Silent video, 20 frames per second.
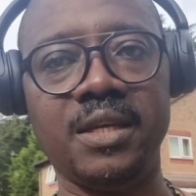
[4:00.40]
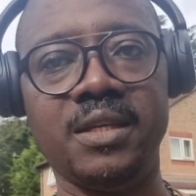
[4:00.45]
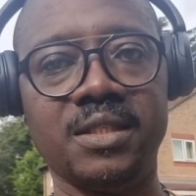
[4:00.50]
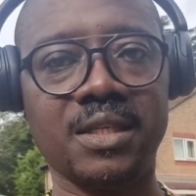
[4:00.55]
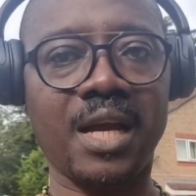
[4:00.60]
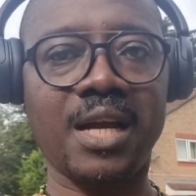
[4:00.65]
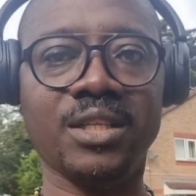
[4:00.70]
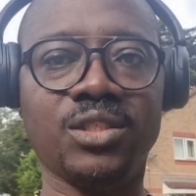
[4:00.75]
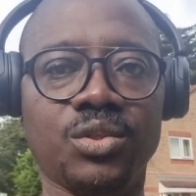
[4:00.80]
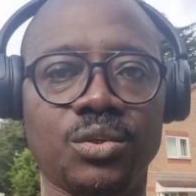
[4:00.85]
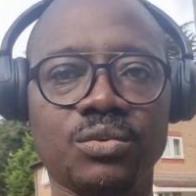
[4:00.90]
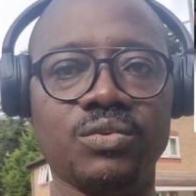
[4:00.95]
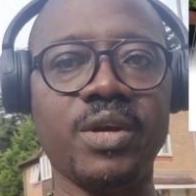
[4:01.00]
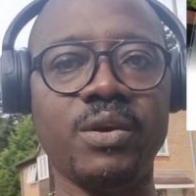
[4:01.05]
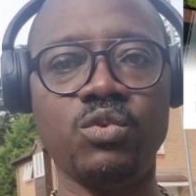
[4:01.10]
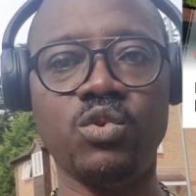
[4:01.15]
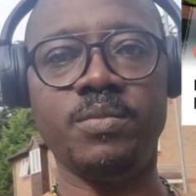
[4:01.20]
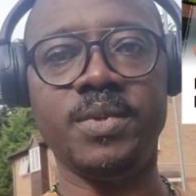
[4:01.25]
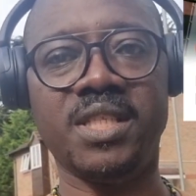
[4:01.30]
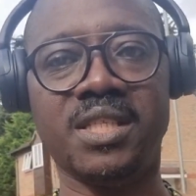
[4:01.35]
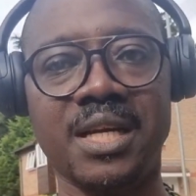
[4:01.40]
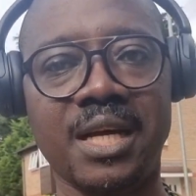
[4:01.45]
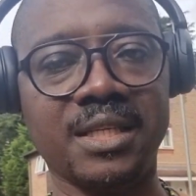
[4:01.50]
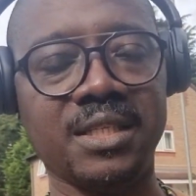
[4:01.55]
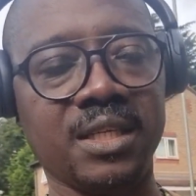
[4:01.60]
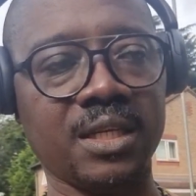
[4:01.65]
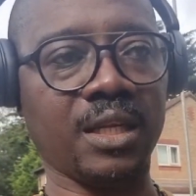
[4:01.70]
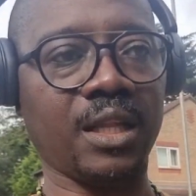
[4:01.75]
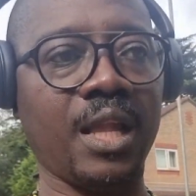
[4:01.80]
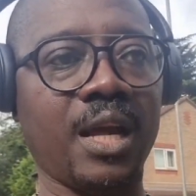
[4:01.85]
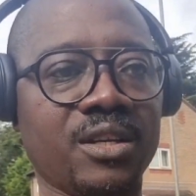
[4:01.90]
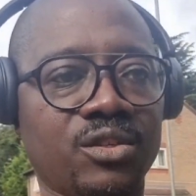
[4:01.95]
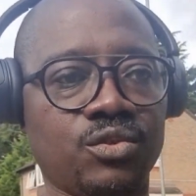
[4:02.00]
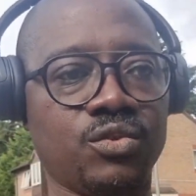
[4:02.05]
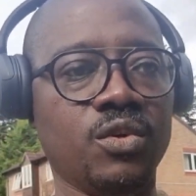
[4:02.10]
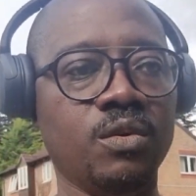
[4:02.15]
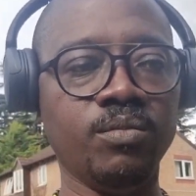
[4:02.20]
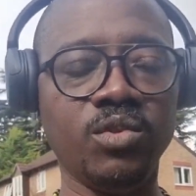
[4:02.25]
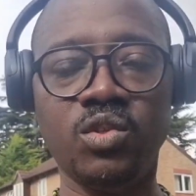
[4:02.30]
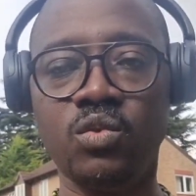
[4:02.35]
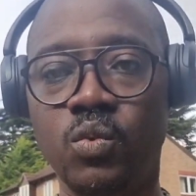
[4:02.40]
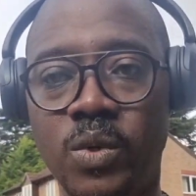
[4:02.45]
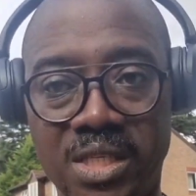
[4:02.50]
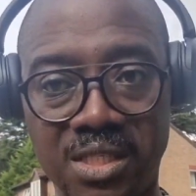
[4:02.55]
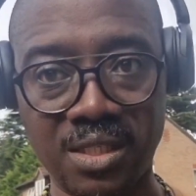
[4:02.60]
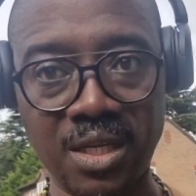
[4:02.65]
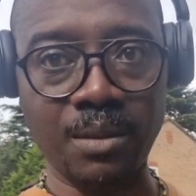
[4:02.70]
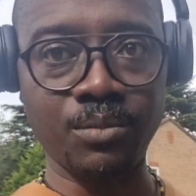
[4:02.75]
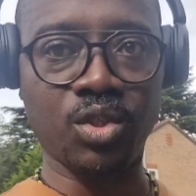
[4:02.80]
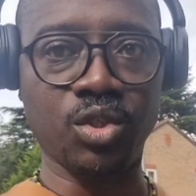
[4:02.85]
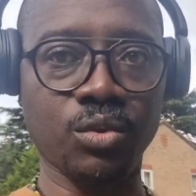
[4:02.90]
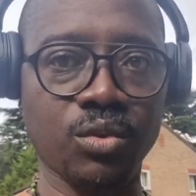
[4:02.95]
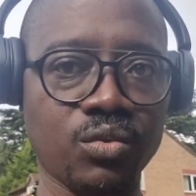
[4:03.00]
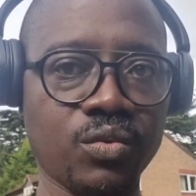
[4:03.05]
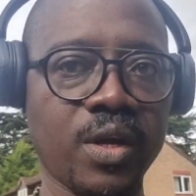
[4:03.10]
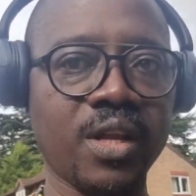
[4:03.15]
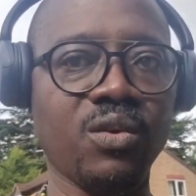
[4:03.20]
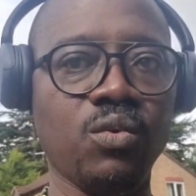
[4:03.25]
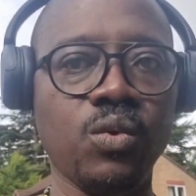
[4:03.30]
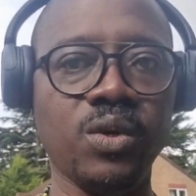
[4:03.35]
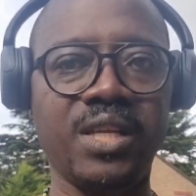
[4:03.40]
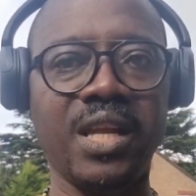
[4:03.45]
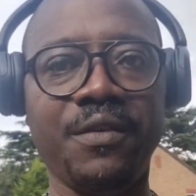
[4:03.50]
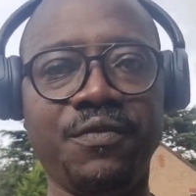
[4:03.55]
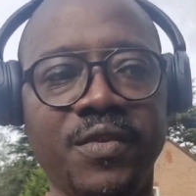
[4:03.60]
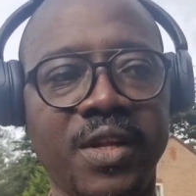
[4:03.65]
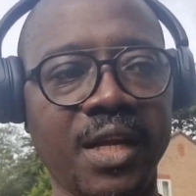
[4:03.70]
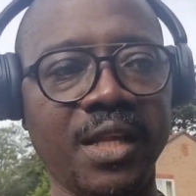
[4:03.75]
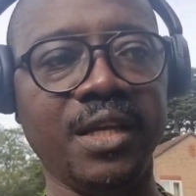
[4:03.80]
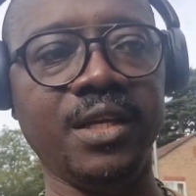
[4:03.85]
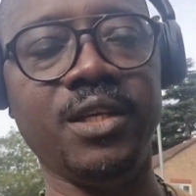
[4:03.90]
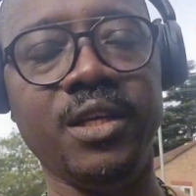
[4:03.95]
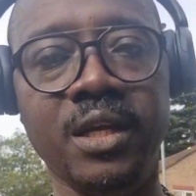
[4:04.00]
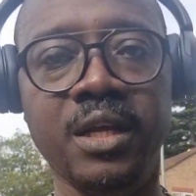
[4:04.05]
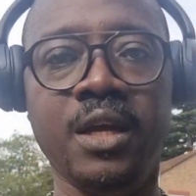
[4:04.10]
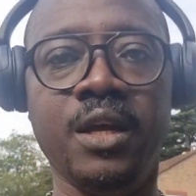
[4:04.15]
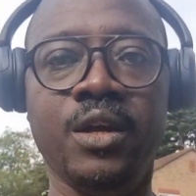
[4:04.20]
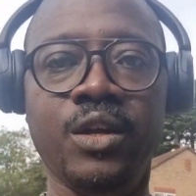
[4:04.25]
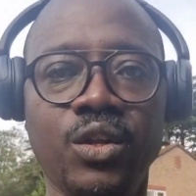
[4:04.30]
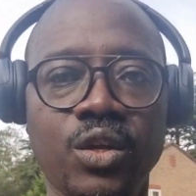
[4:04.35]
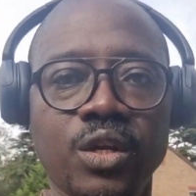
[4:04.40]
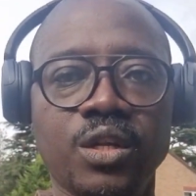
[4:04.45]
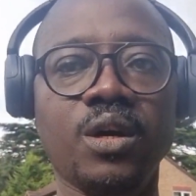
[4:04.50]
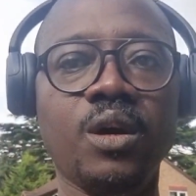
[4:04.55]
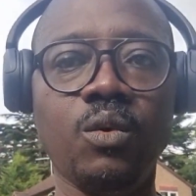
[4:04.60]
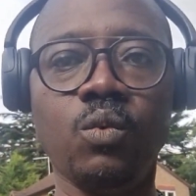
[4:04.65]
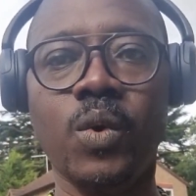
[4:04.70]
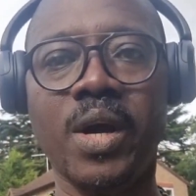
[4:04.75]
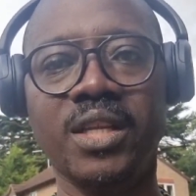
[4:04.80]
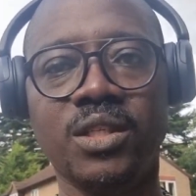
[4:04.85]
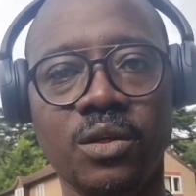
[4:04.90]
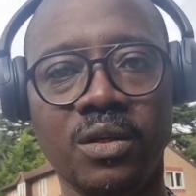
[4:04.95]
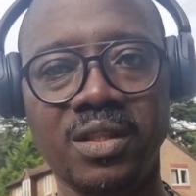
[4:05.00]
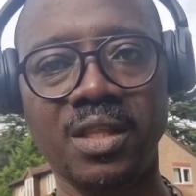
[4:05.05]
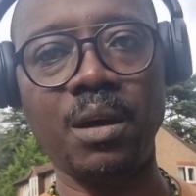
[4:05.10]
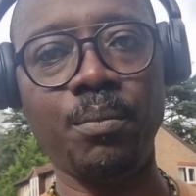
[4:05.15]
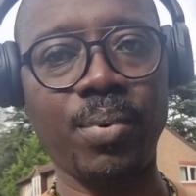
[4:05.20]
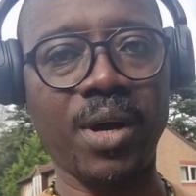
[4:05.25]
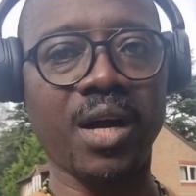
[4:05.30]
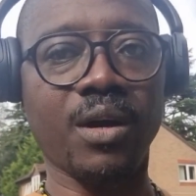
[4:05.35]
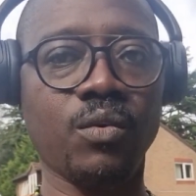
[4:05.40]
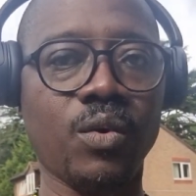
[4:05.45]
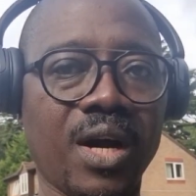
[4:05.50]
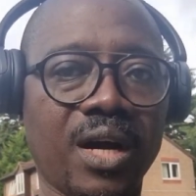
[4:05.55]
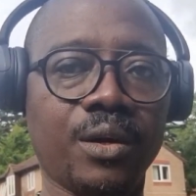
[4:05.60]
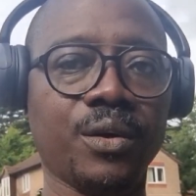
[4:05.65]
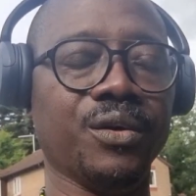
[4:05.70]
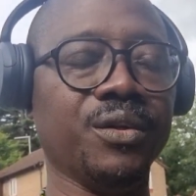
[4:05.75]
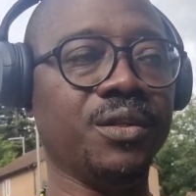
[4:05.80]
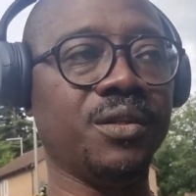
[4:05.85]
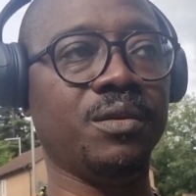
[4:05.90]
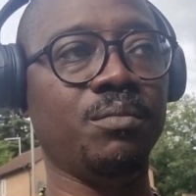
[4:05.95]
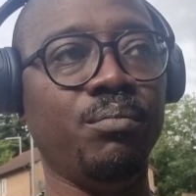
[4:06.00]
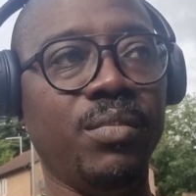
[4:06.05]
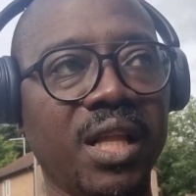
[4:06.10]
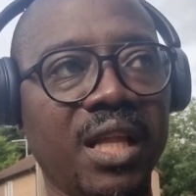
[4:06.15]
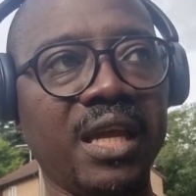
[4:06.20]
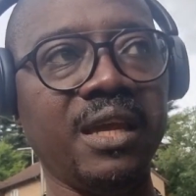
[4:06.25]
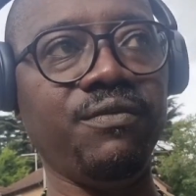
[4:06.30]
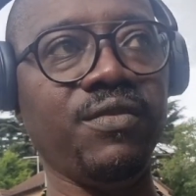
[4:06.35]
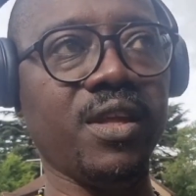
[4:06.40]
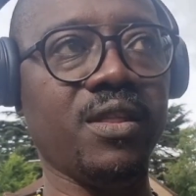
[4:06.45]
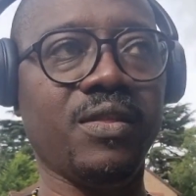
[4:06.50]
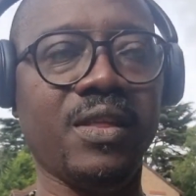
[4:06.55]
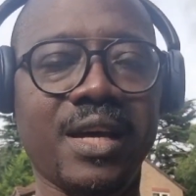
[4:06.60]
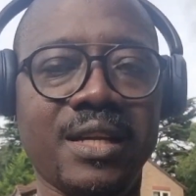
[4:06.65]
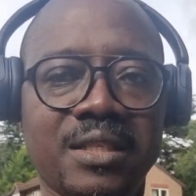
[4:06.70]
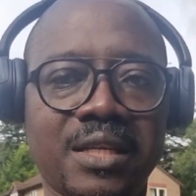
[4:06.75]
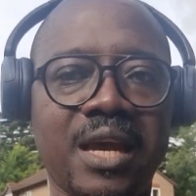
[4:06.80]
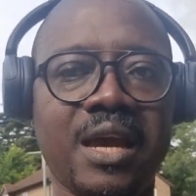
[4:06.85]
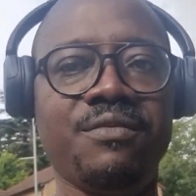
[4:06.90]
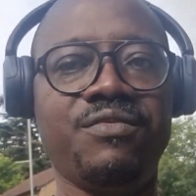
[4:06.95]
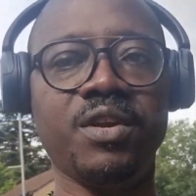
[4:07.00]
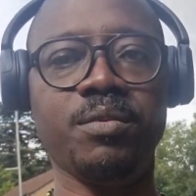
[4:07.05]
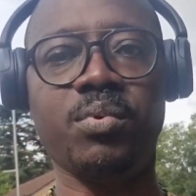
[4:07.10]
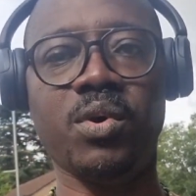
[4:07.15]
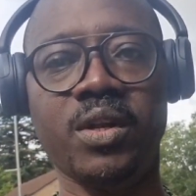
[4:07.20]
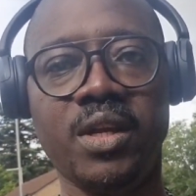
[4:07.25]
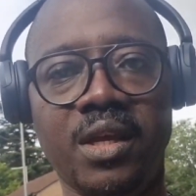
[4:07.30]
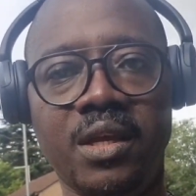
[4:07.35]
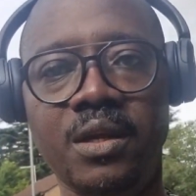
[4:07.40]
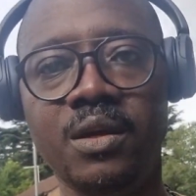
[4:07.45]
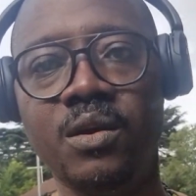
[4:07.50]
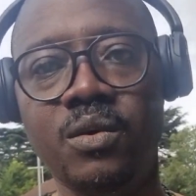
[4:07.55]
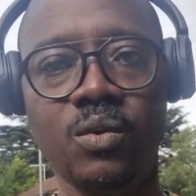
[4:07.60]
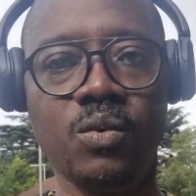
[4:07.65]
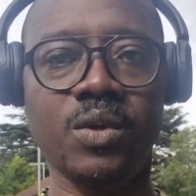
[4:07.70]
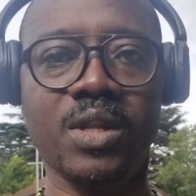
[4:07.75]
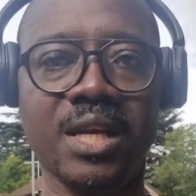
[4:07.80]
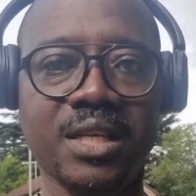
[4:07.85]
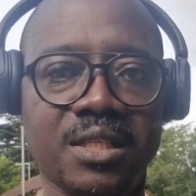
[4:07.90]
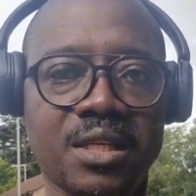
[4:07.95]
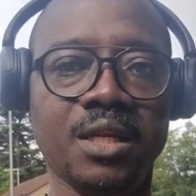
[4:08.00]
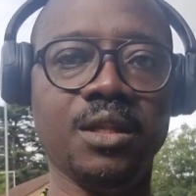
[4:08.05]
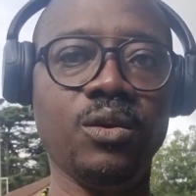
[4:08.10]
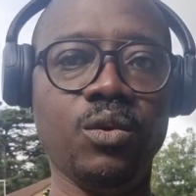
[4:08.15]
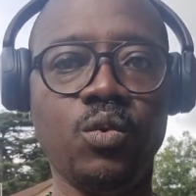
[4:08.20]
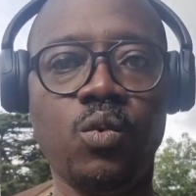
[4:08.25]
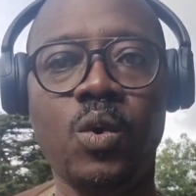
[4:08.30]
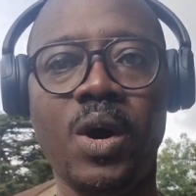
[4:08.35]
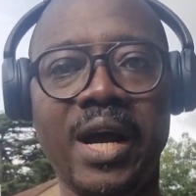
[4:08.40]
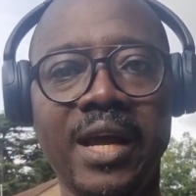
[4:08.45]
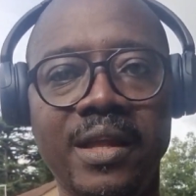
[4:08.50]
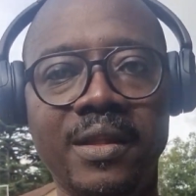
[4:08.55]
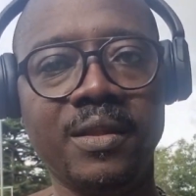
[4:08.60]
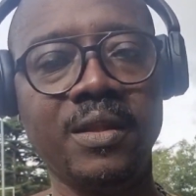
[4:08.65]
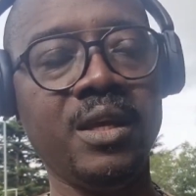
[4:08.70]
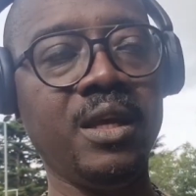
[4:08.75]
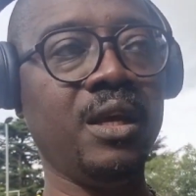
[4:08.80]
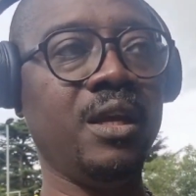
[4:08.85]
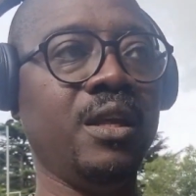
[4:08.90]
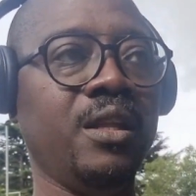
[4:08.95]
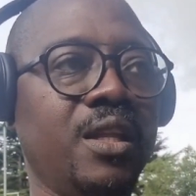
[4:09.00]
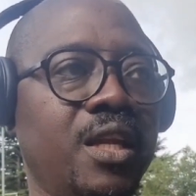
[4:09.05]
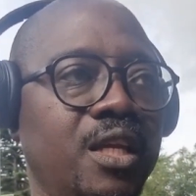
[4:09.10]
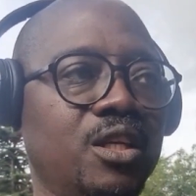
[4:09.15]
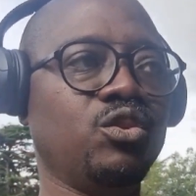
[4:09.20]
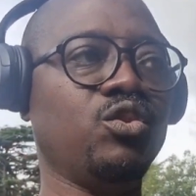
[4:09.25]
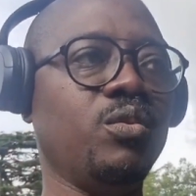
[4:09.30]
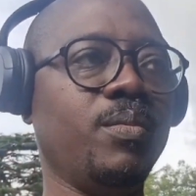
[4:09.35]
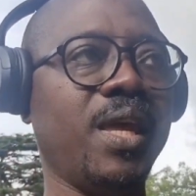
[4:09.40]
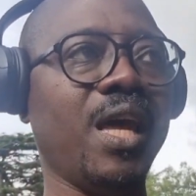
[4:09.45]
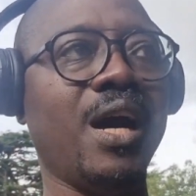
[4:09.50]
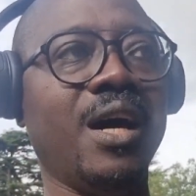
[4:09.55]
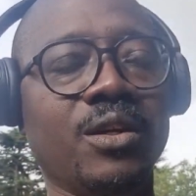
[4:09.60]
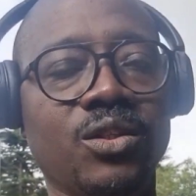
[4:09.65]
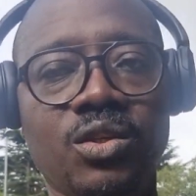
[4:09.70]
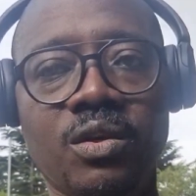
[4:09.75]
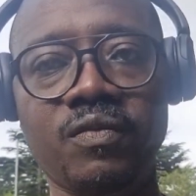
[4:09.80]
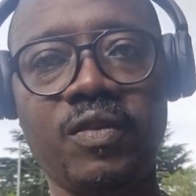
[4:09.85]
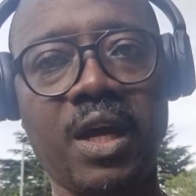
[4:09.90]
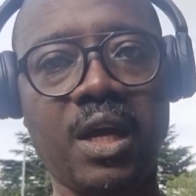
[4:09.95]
is our children will be sat in classrooms with some children who definitely, you know, went on their bandwagon, believing that everybody who doesn't look white needs to be out of the